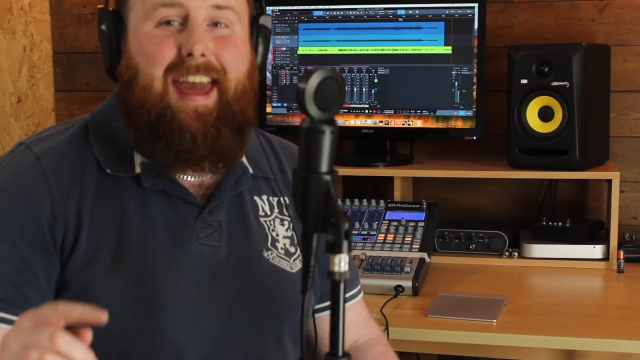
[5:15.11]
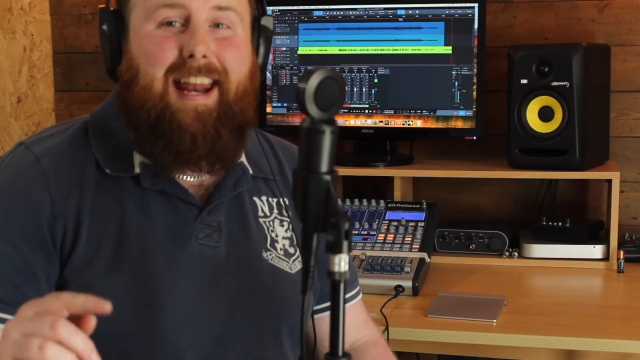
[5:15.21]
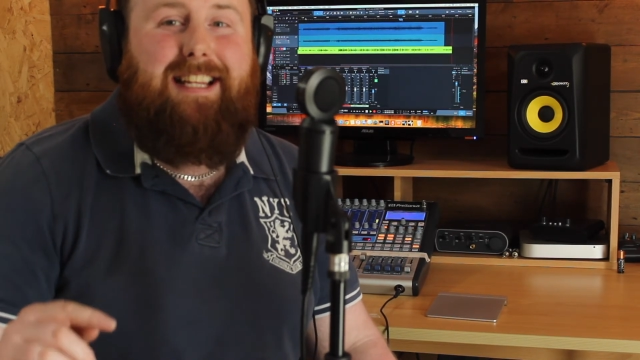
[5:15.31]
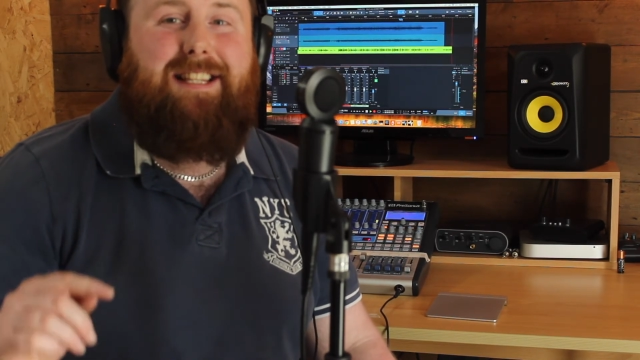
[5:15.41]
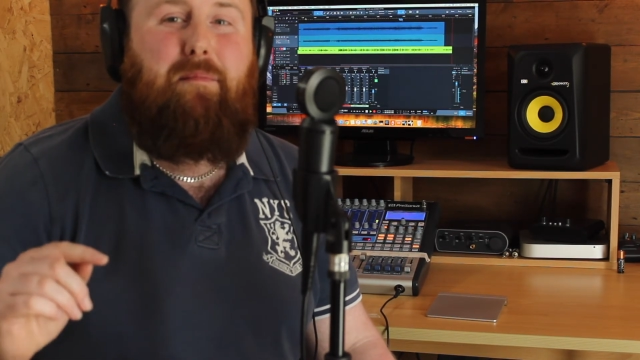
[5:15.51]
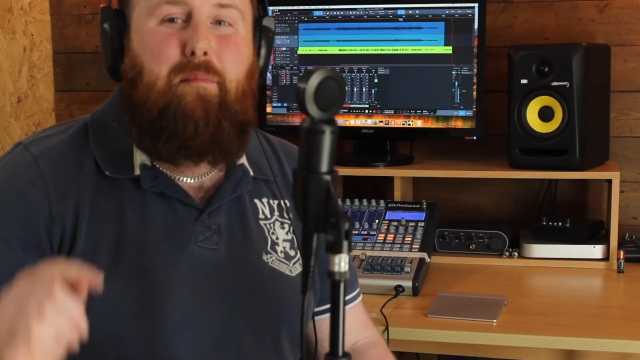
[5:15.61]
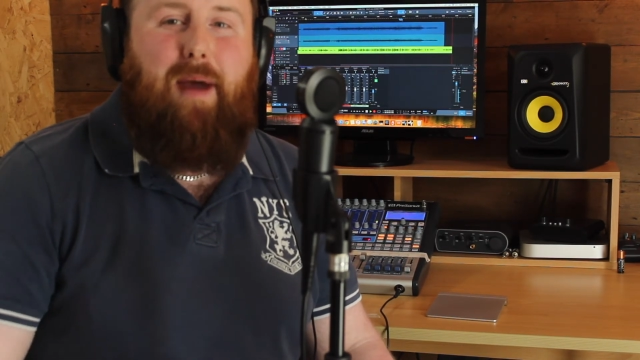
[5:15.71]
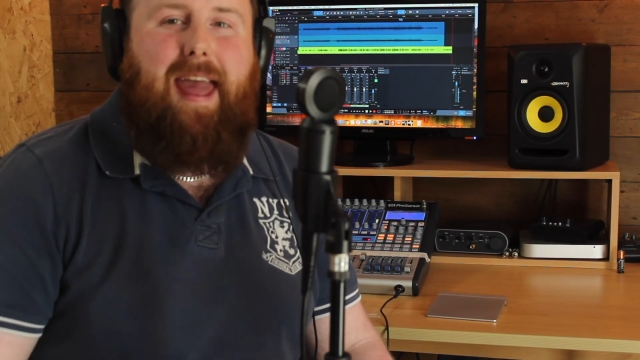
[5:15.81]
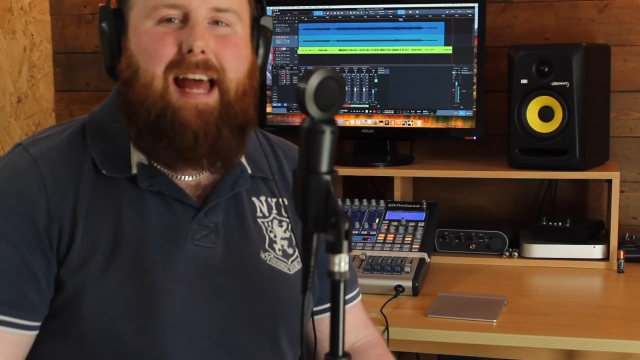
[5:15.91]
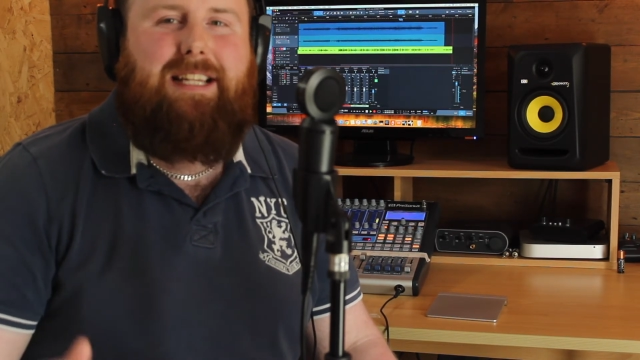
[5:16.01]
It is the
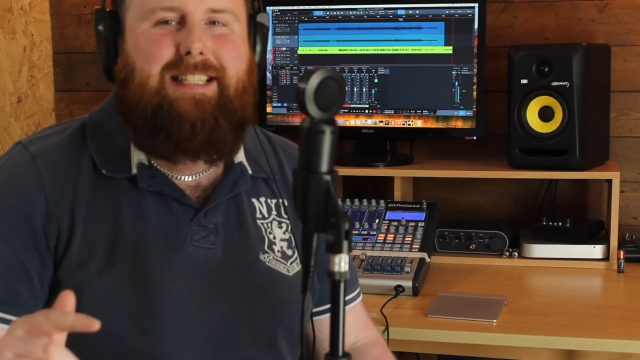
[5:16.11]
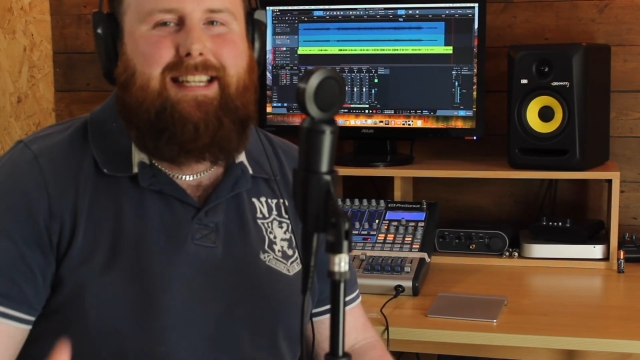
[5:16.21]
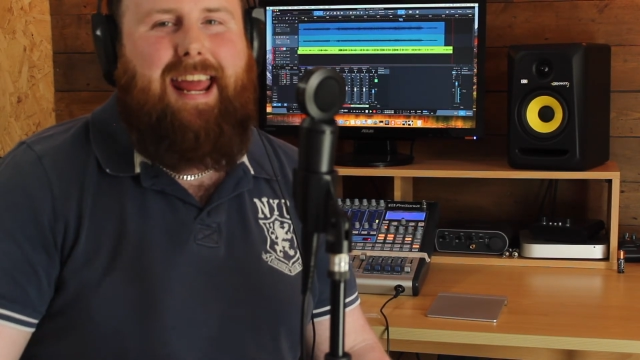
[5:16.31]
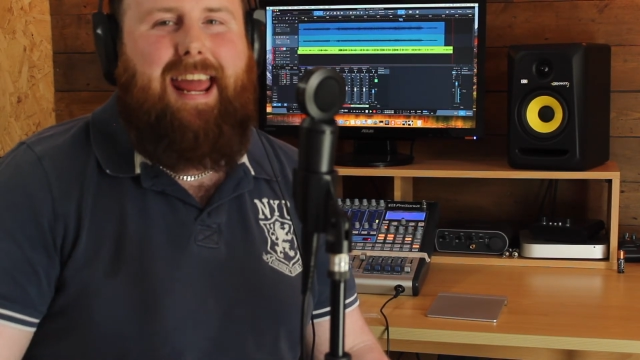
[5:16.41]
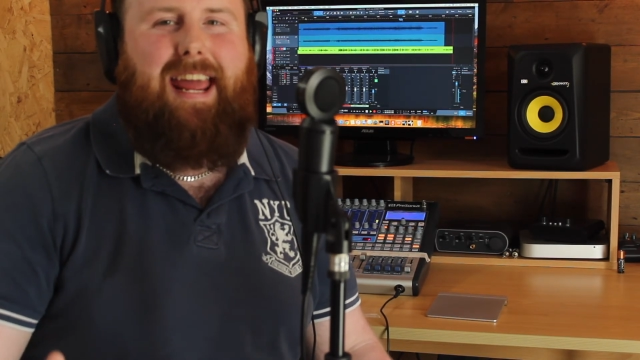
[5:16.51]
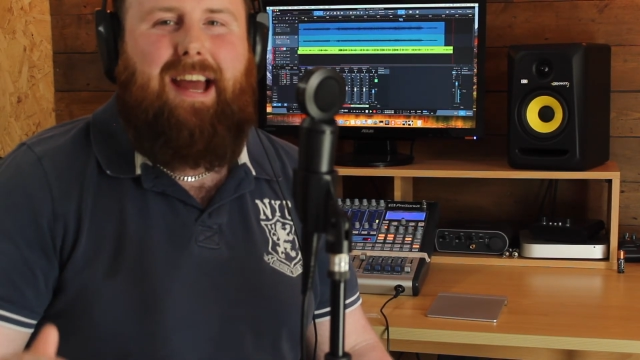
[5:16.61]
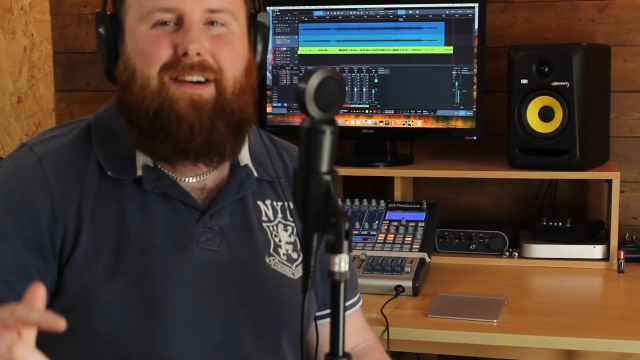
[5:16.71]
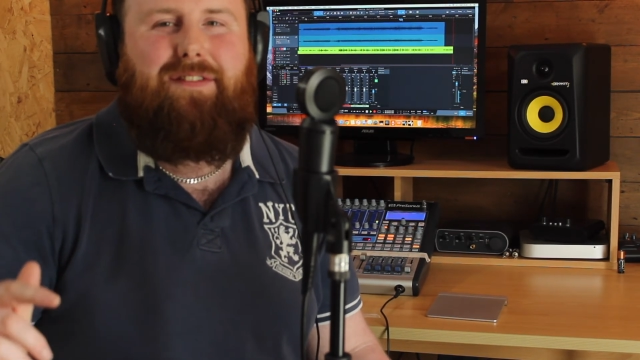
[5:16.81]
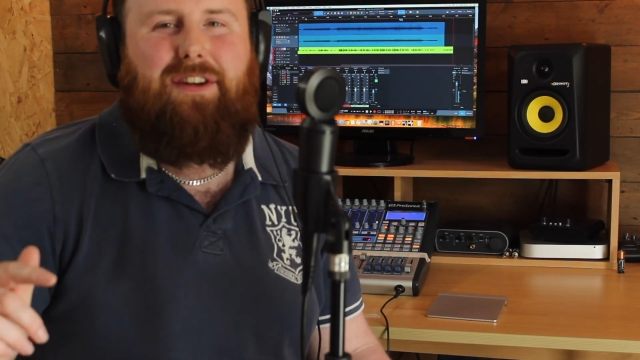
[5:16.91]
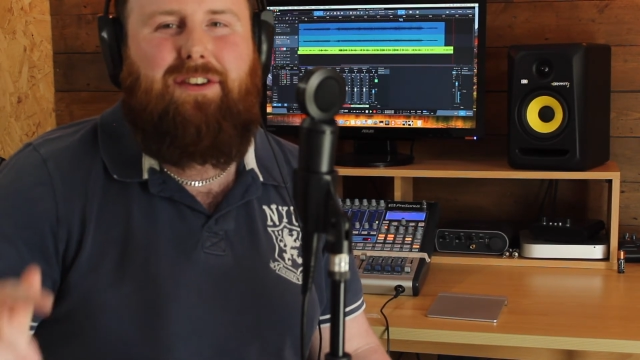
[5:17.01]
best day
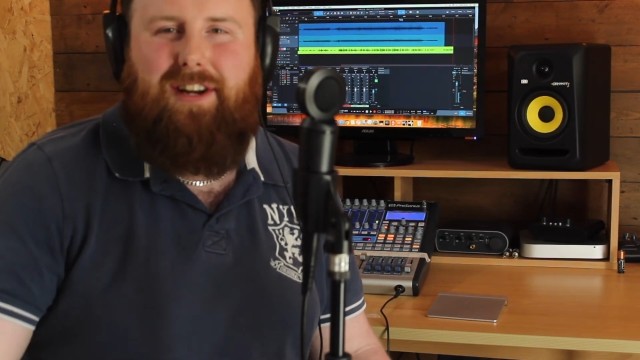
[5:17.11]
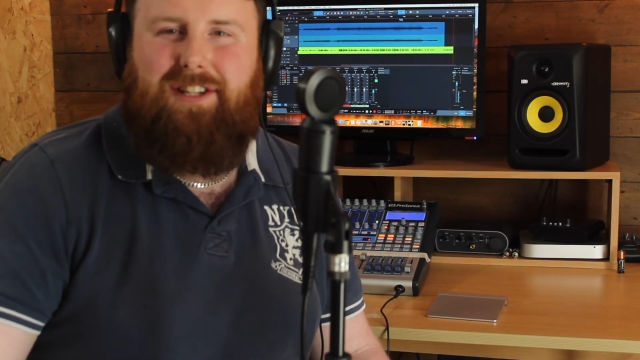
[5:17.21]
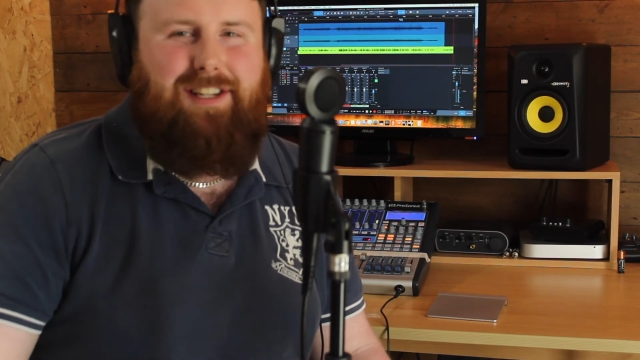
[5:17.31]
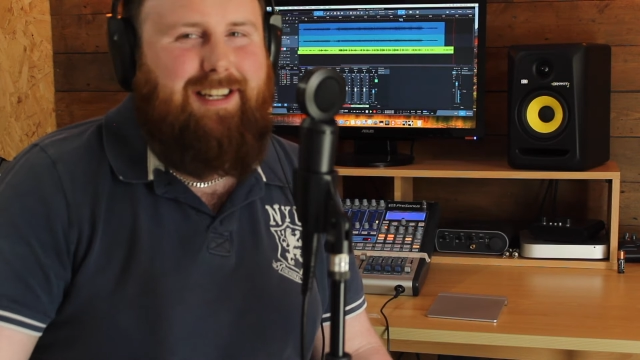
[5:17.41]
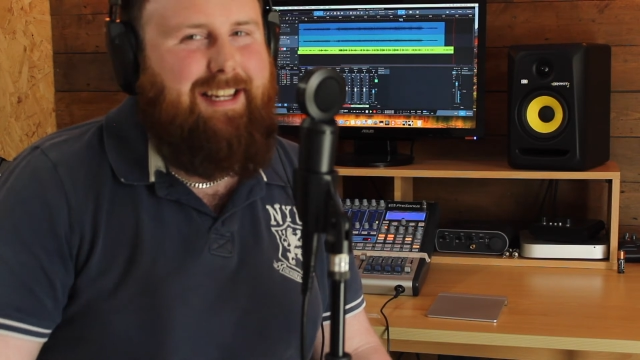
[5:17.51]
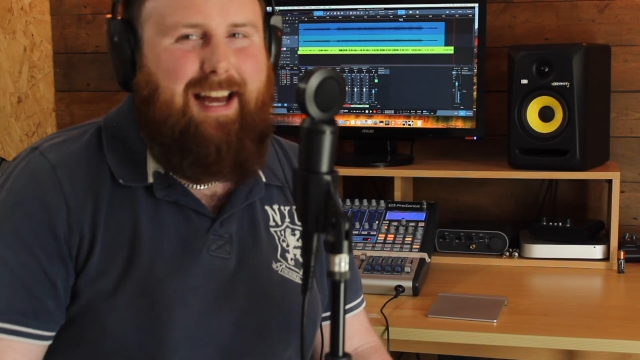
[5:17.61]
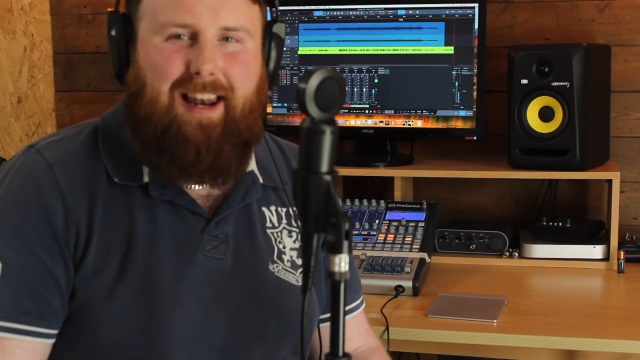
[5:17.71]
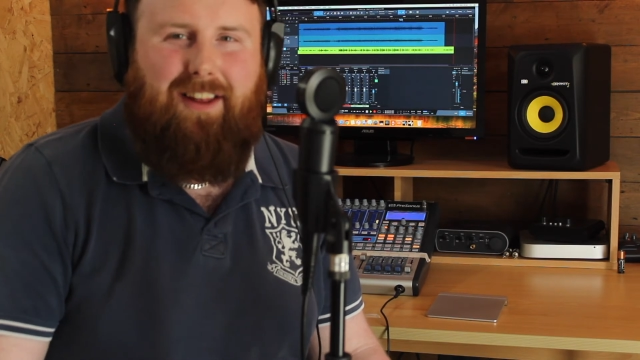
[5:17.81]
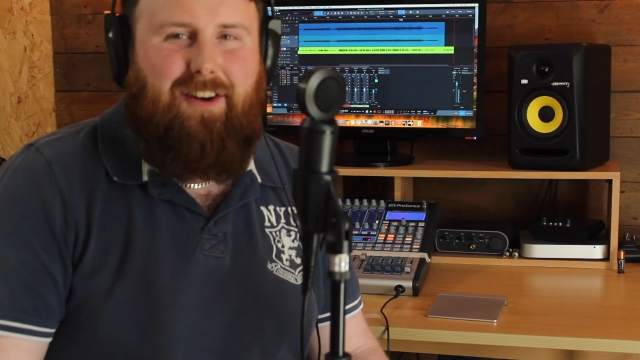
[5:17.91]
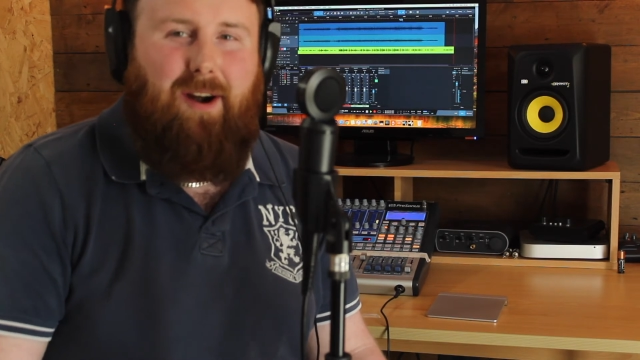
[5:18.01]
of the Christian
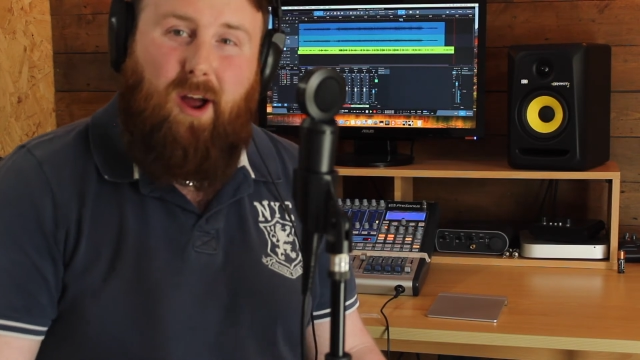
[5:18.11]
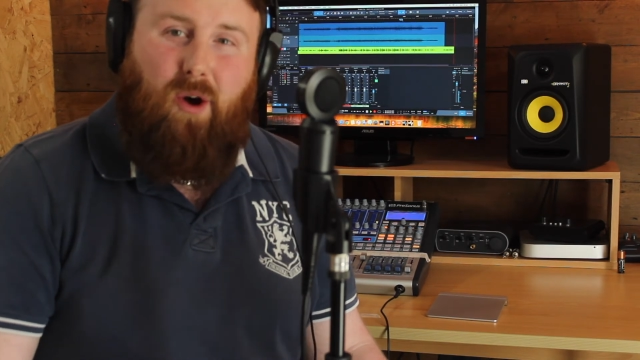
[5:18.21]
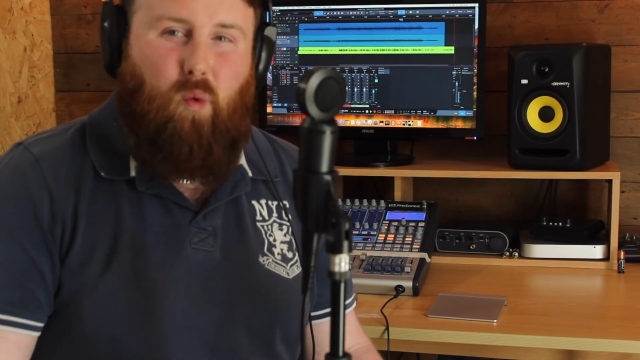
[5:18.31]
calendar,